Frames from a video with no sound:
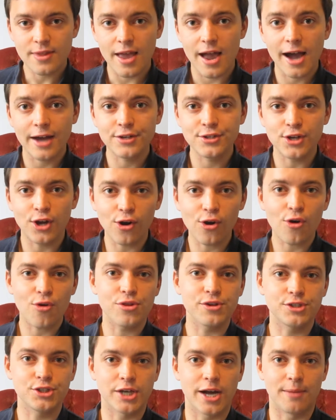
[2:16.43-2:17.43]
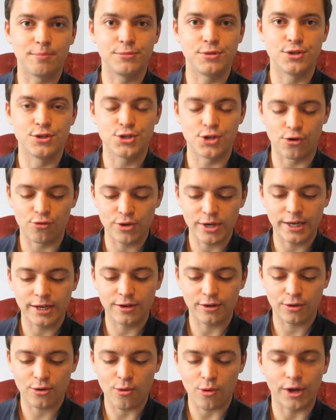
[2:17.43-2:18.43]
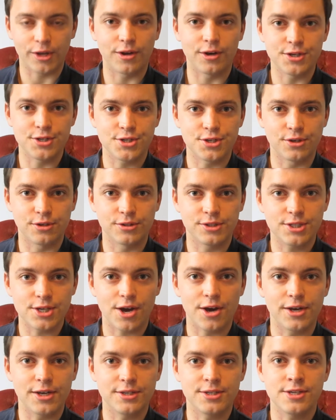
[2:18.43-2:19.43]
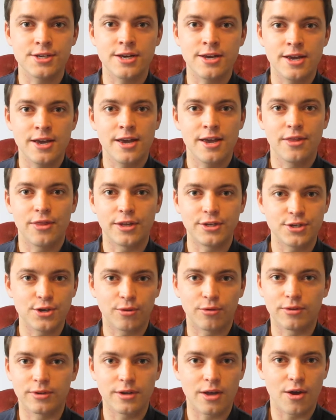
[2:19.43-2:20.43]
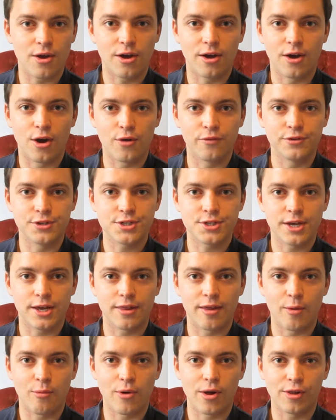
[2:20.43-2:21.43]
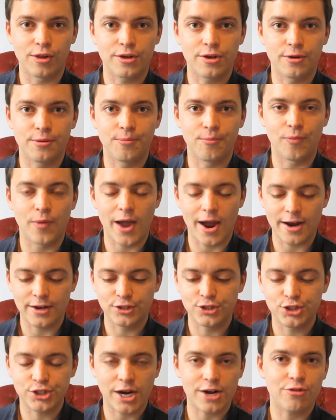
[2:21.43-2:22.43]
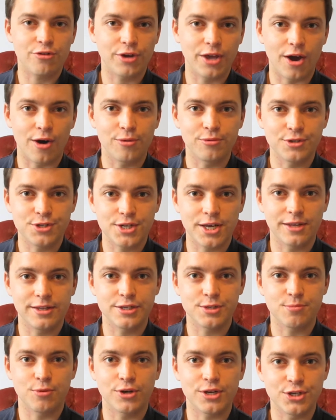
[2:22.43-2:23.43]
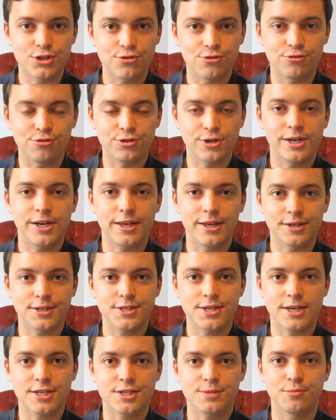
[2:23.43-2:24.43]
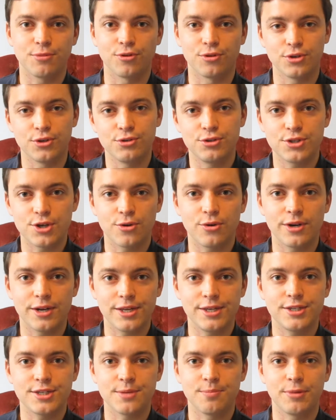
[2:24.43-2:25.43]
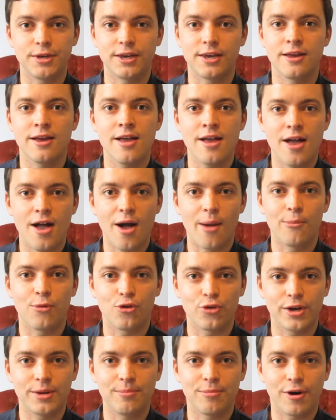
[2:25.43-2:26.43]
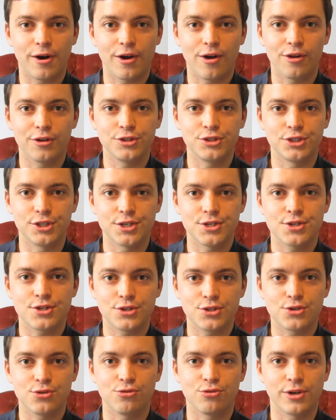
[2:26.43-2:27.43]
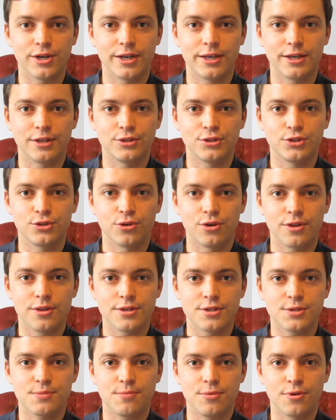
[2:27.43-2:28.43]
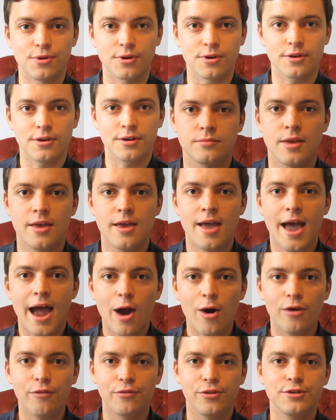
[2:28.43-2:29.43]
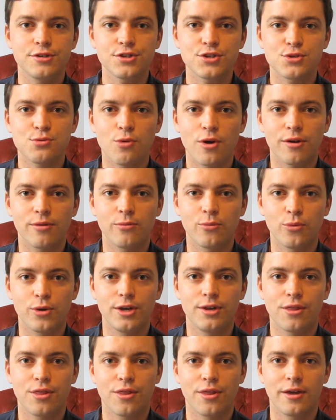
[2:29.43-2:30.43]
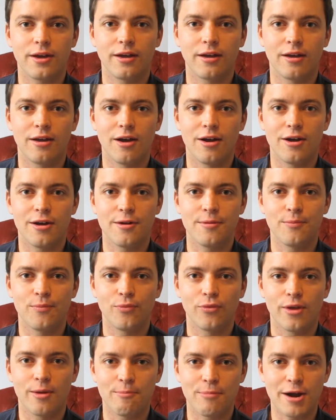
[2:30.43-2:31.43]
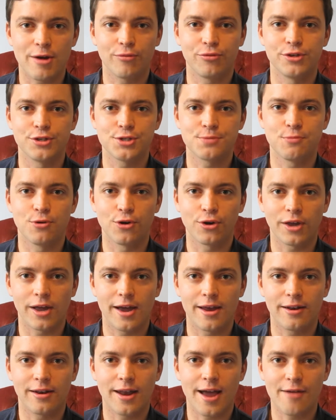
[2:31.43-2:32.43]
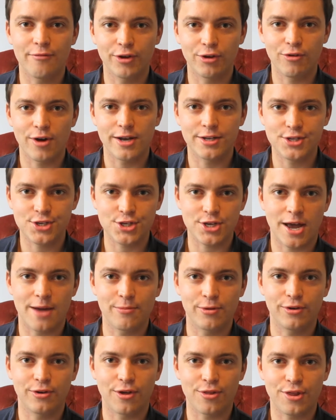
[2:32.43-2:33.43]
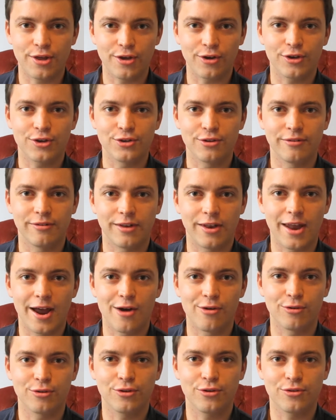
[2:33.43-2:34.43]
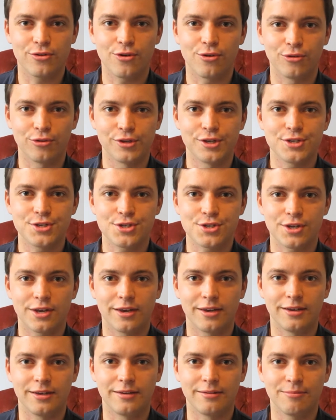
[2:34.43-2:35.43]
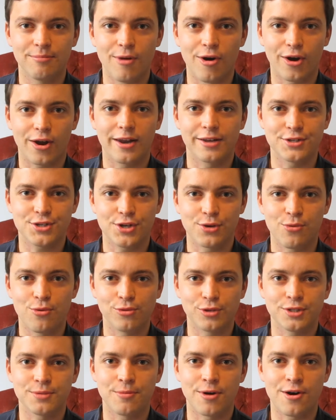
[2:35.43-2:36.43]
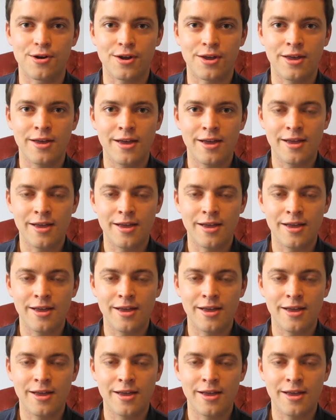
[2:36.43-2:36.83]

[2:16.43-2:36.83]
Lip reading: And a lot of the chapters are really quite nice and tight. They don't overstay their welcome. And generally, I would say this book is really accessible. You don't need to be a marine biologist to really enjoy this book. However, there is one weird thing about this book. And having read Salmon, I think I can now call this a Mark Kalansky watermark.